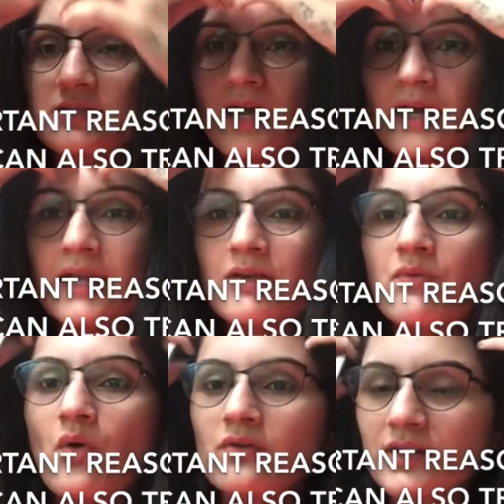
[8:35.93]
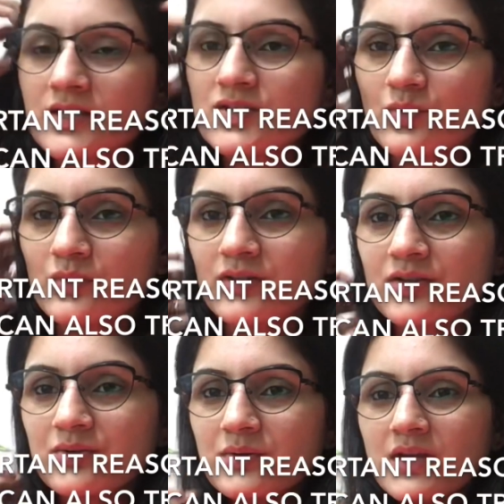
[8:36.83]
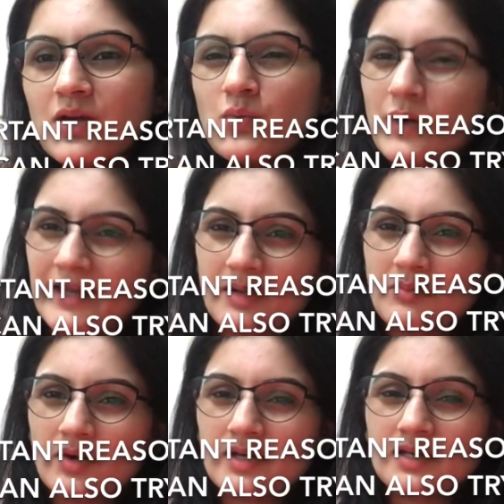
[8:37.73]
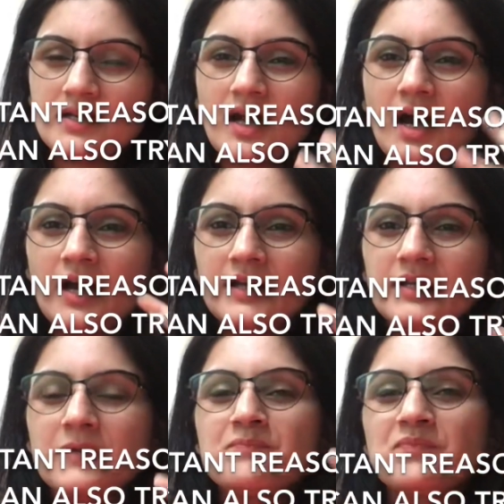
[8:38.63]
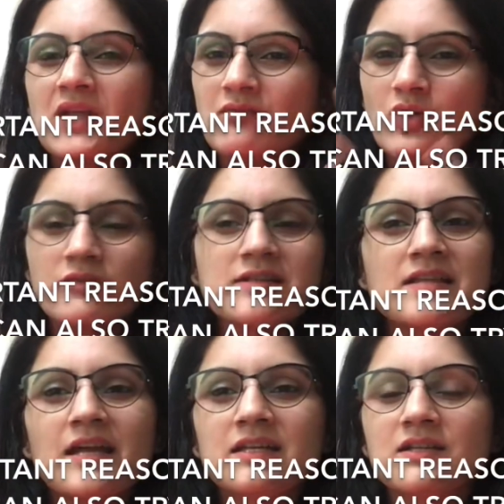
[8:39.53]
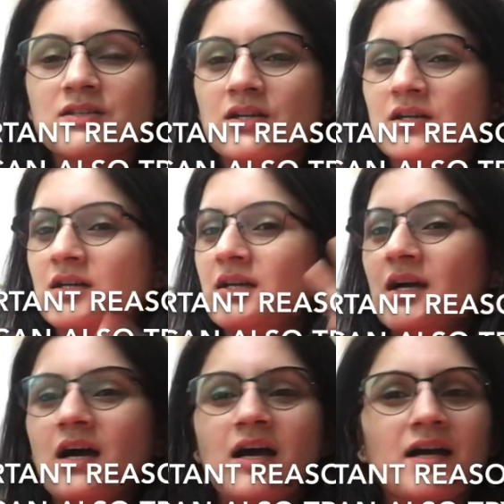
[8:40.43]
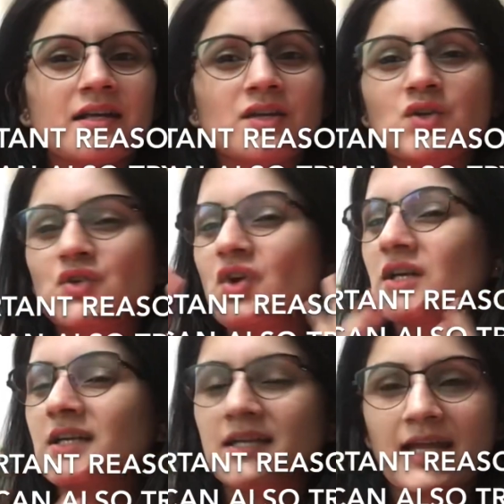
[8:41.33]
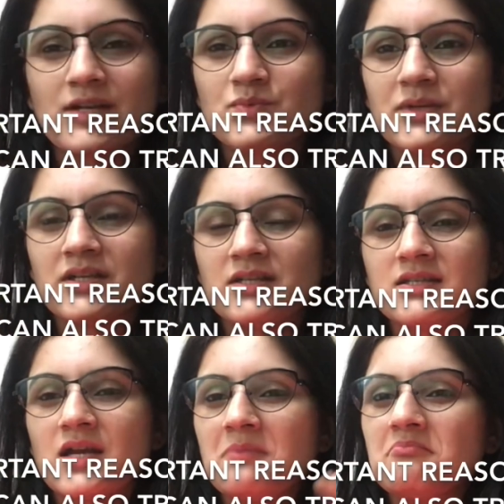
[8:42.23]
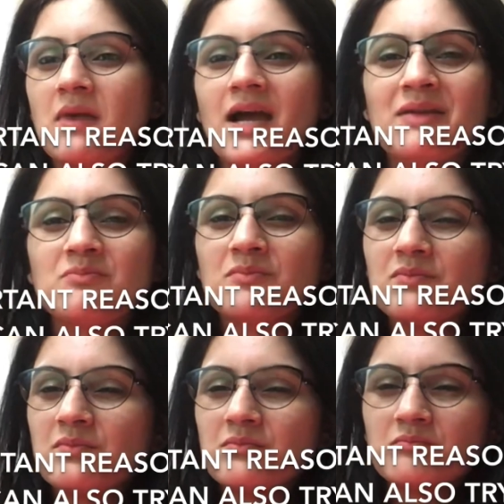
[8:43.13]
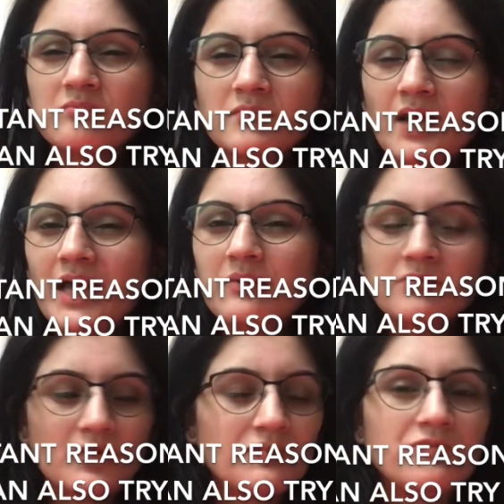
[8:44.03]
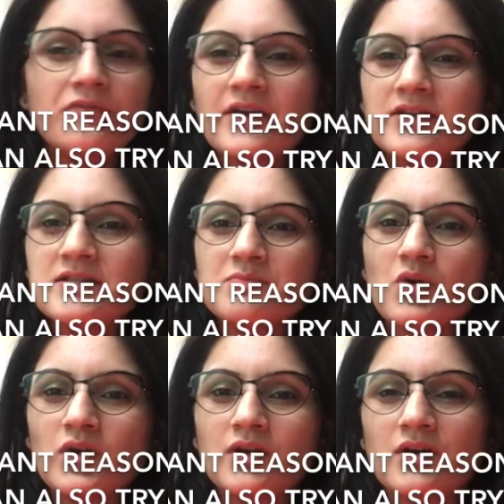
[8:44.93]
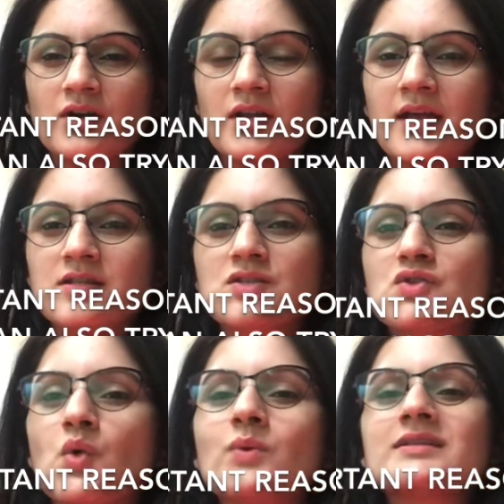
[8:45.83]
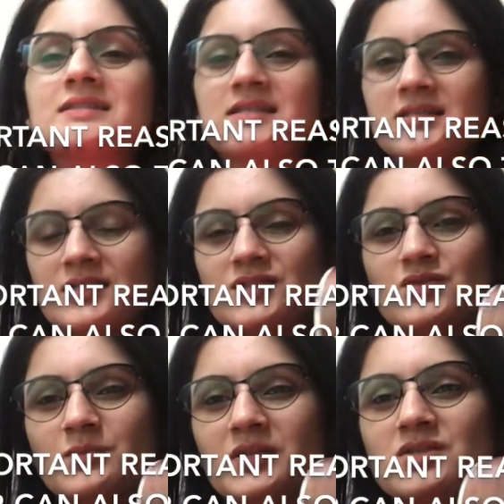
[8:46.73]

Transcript: I have already told you why I bought it. I have always had guitar. I could not connect with it. I'm a very small girl, and so is this instrument.